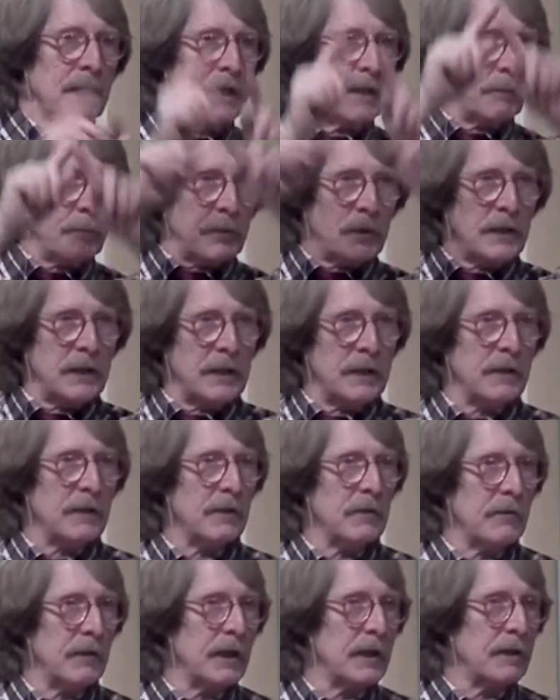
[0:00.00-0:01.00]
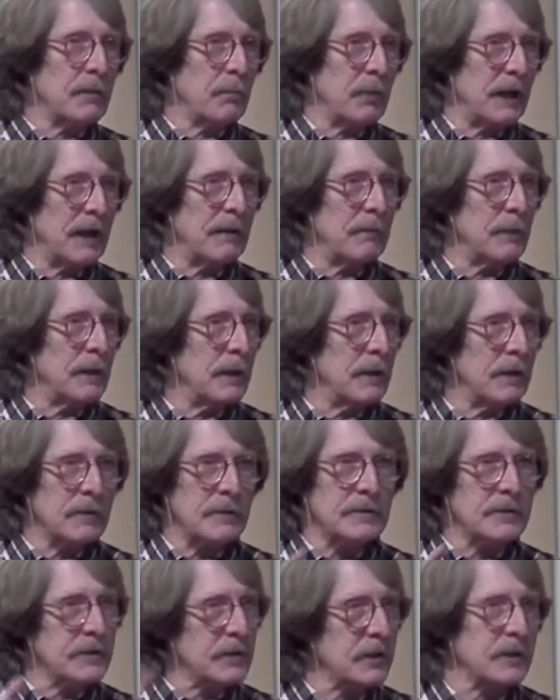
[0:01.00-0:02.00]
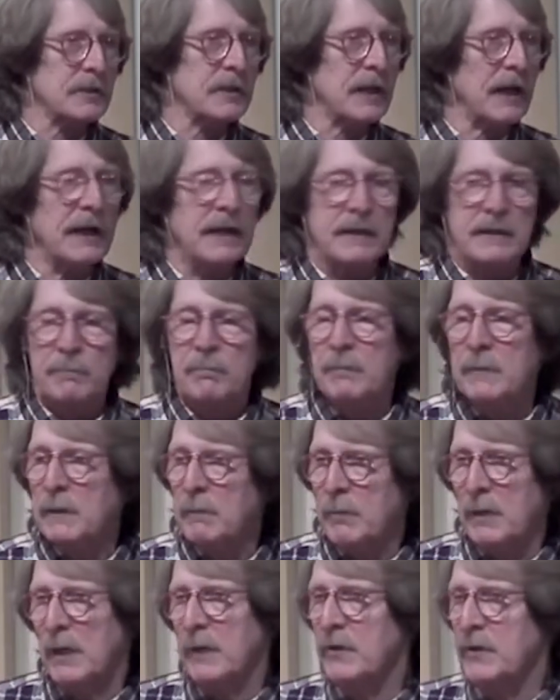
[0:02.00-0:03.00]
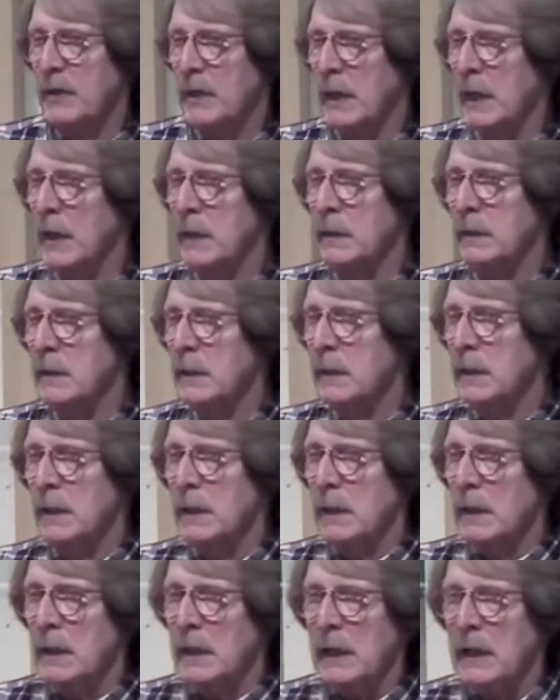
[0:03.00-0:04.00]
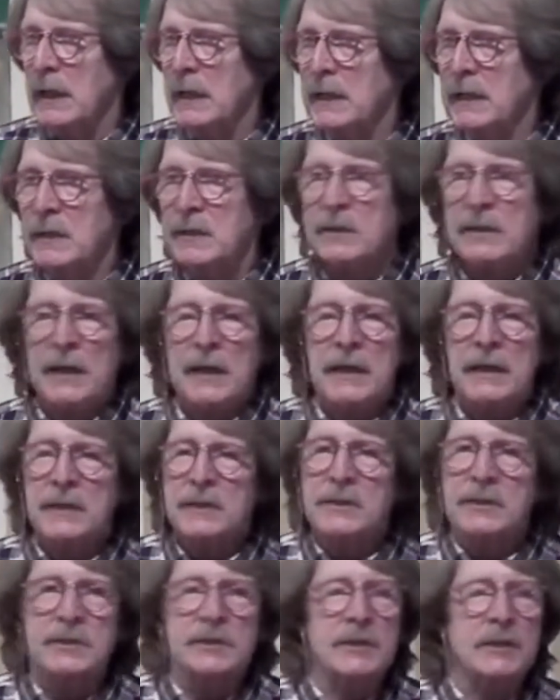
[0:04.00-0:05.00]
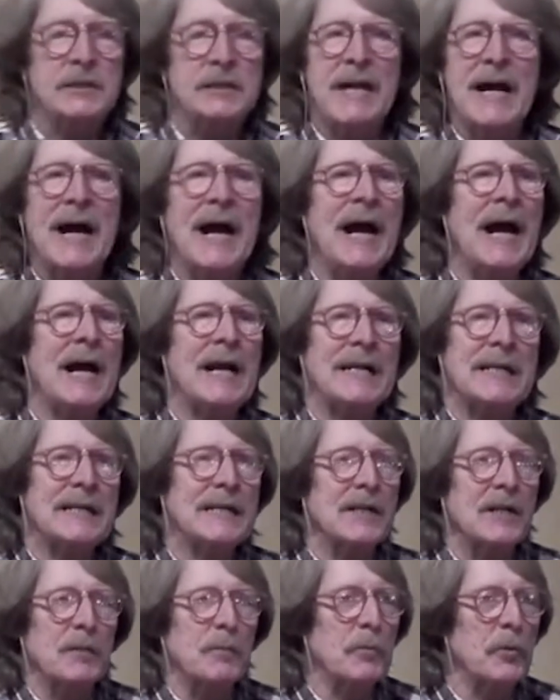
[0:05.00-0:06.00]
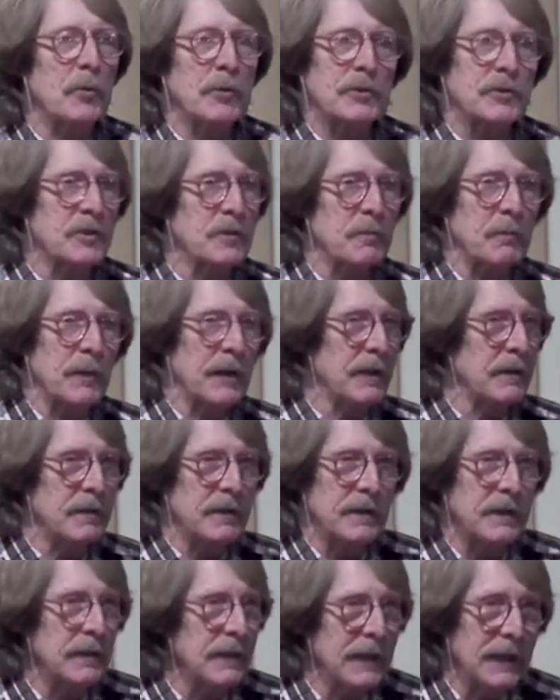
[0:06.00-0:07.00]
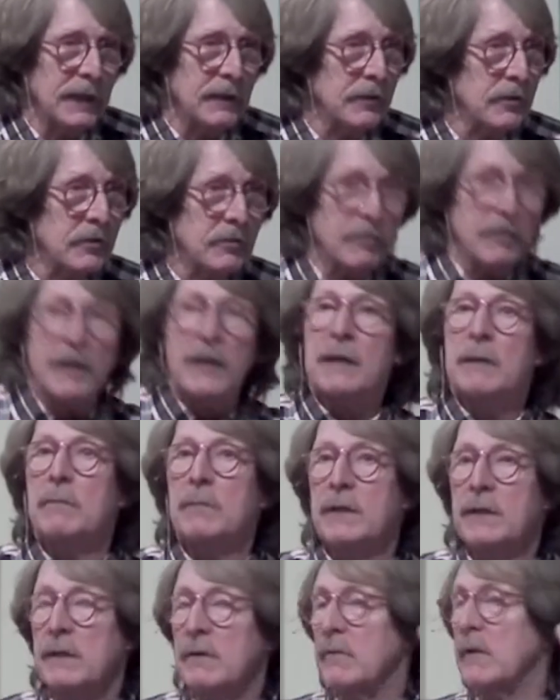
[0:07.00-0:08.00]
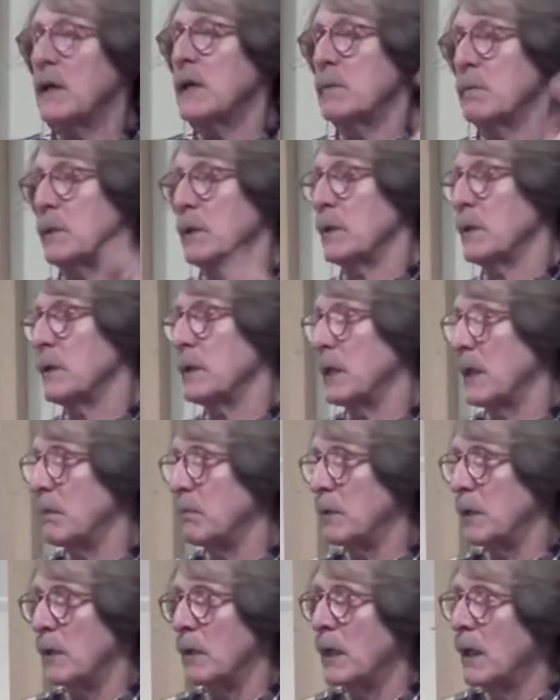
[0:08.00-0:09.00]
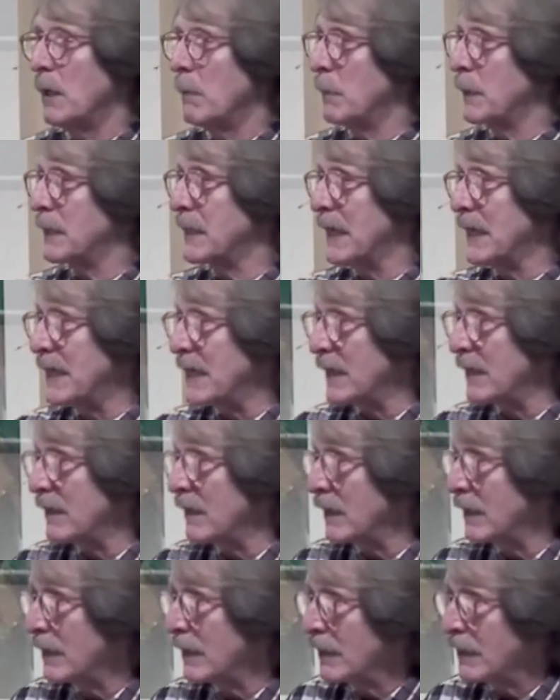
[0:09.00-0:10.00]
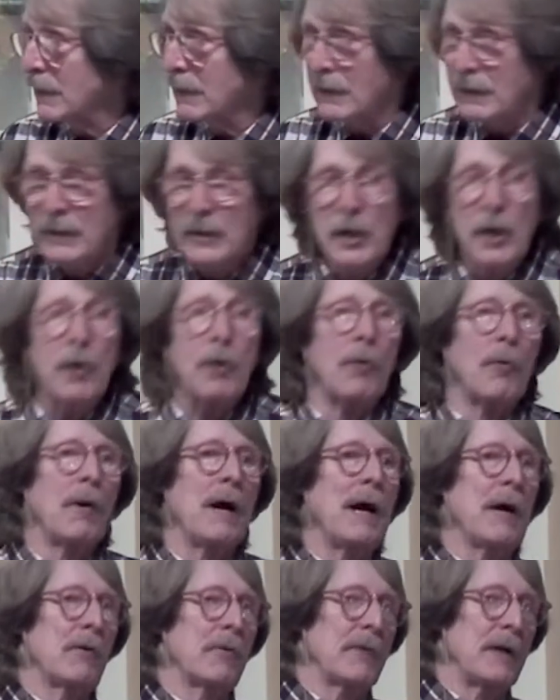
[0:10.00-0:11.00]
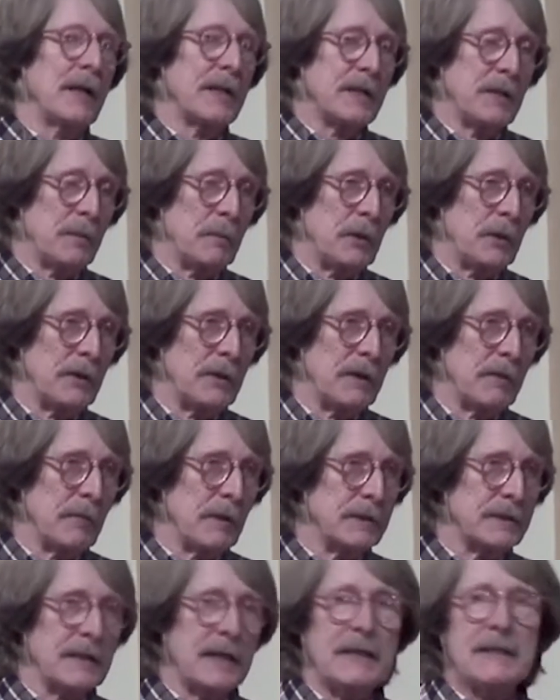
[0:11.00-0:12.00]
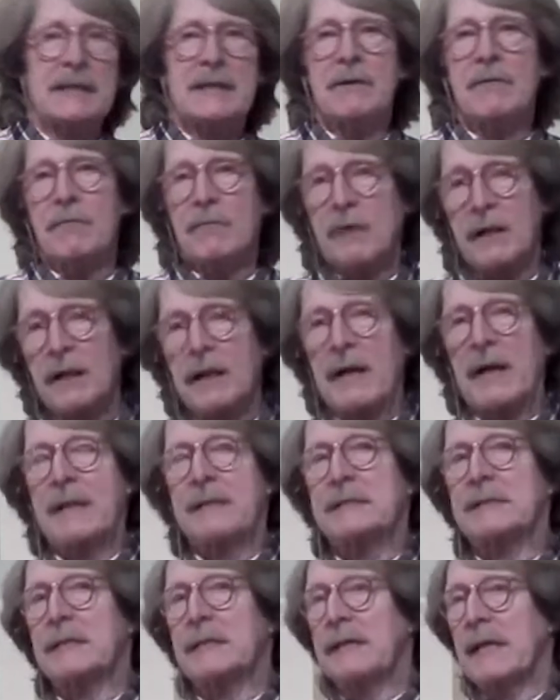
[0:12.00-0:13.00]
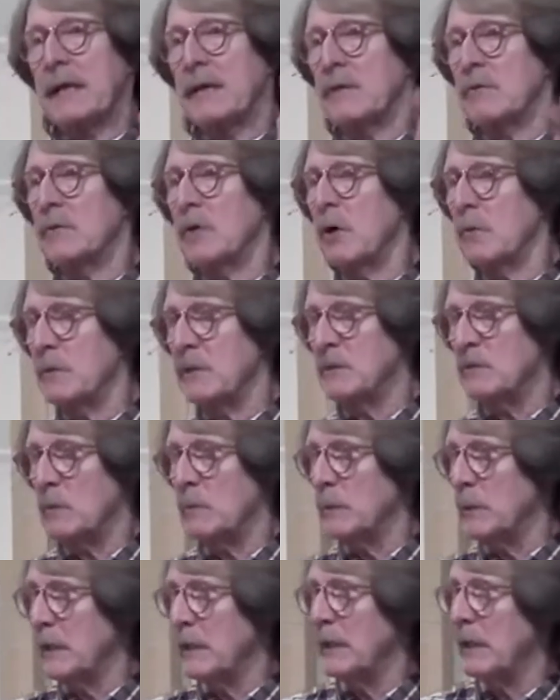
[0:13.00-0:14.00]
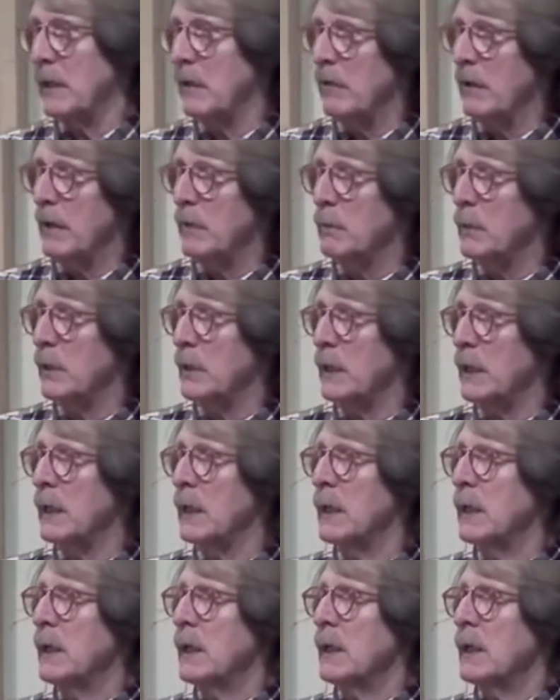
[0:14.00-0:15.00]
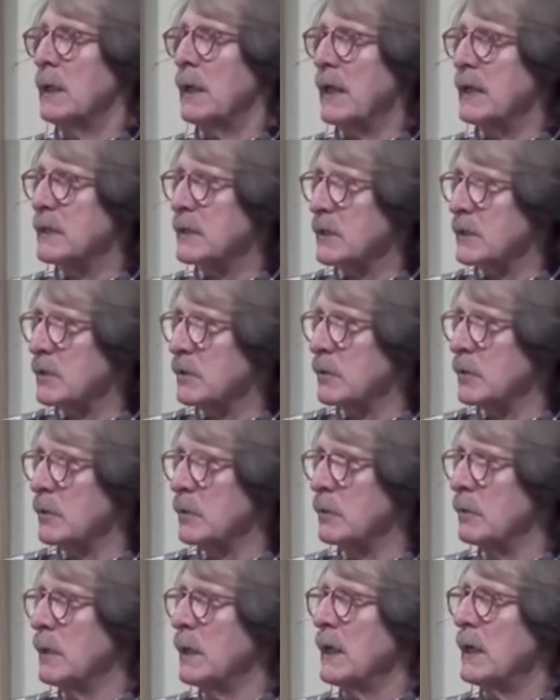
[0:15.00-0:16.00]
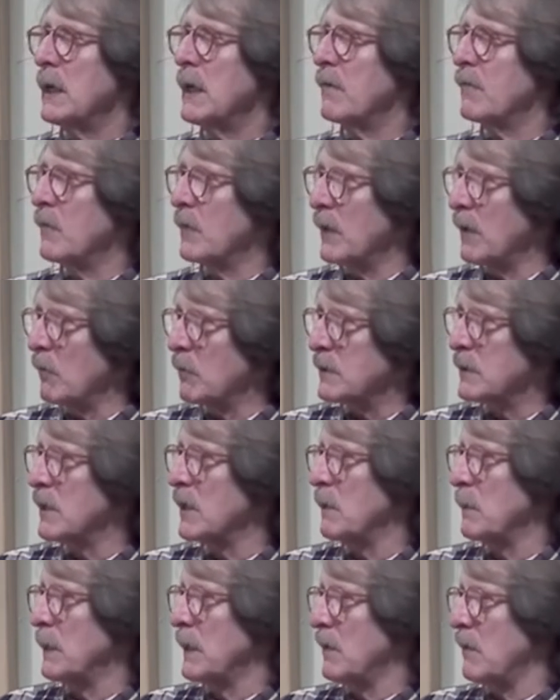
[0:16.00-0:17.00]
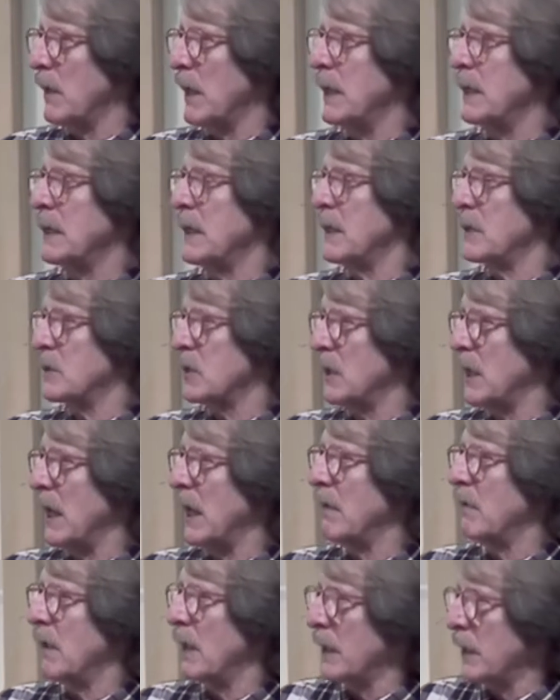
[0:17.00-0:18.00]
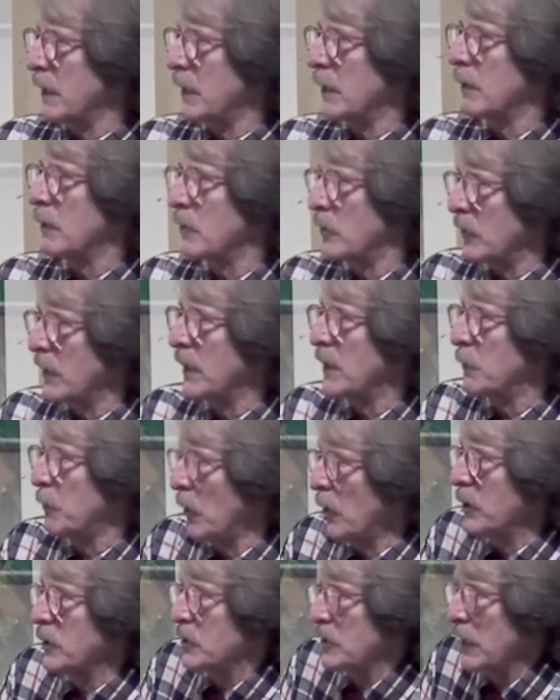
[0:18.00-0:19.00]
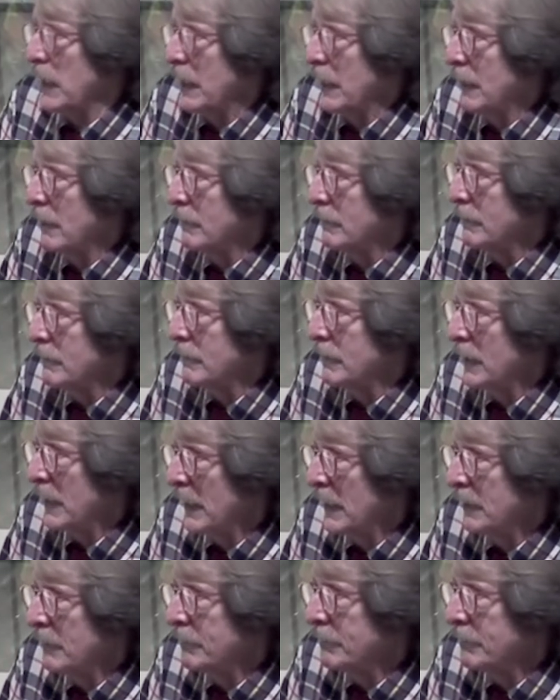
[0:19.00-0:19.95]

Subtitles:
a pretty little Greek pediment, looks just like the Parthenon, and it's just a tiny little porch compared to the incredibly great building they built. But they didn't know how great their building was. They didn't realize that they, the Romans, were building a great building. They just knew if it was going to be great, it should have a little Greek porch on it, right?